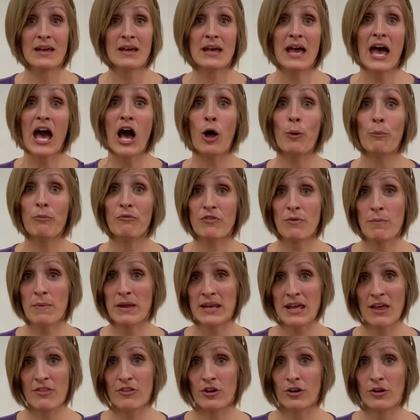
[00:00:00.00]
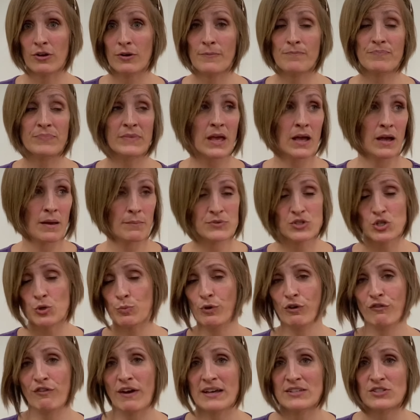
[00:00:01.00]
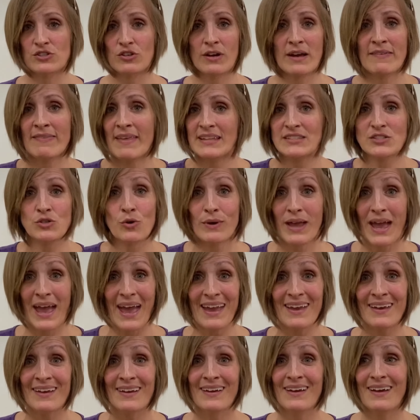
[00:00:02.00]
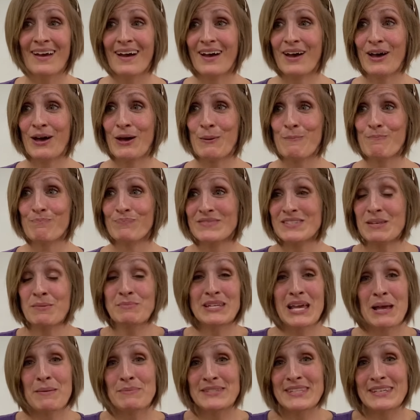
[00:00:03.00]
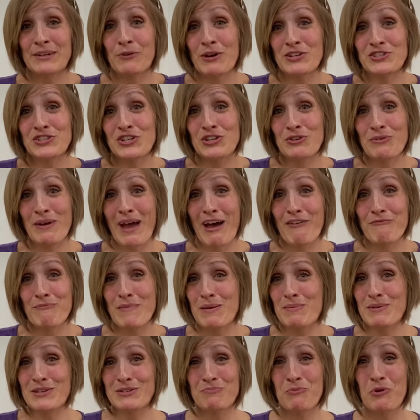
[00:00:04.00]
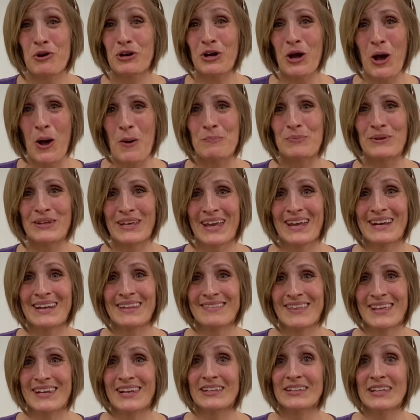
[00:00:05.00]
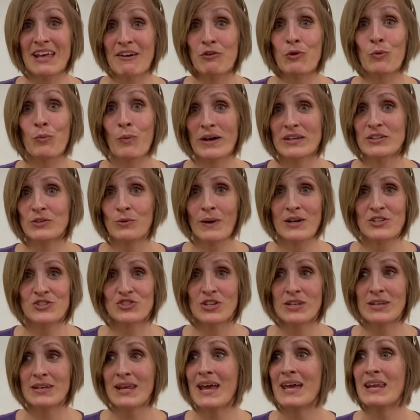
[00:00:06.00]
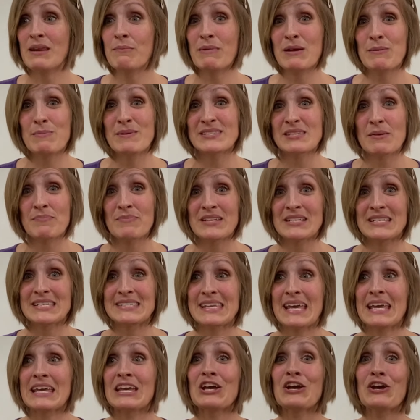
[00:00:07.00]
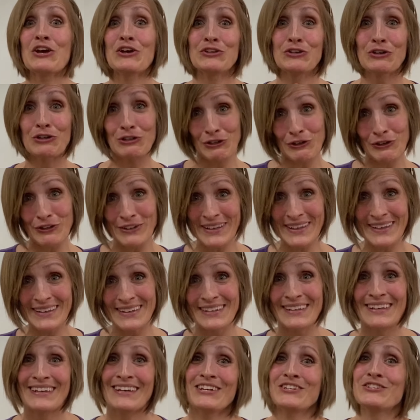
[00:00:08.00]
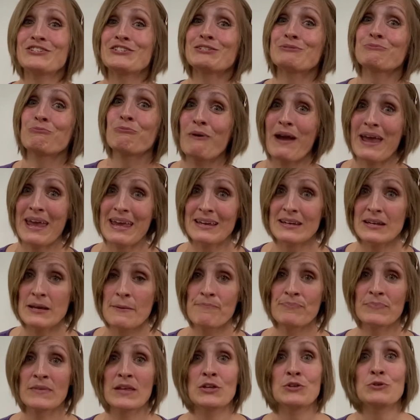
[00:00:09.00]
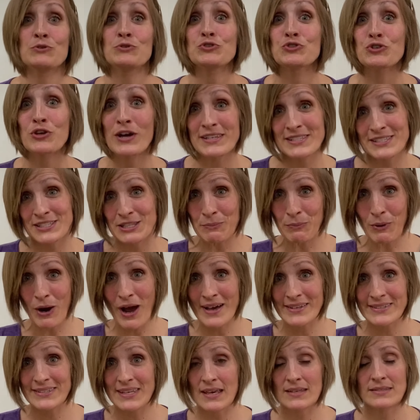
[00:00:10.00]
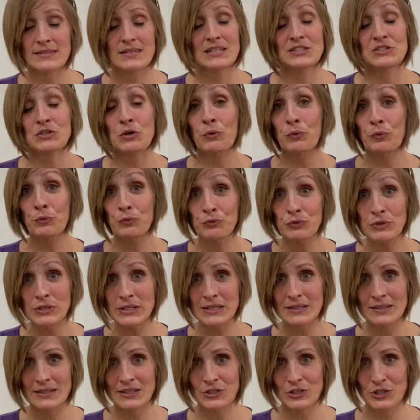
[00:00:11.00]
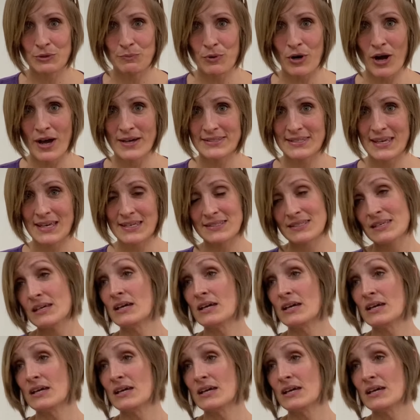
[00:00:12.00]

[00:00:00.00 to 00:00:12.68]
help from another supervisor, and that's okay. Sometimes the question you have may be more complicated than a level 1 question, and it may be something to say, you'll learn it, just wait. Trust the process. It's a really good process.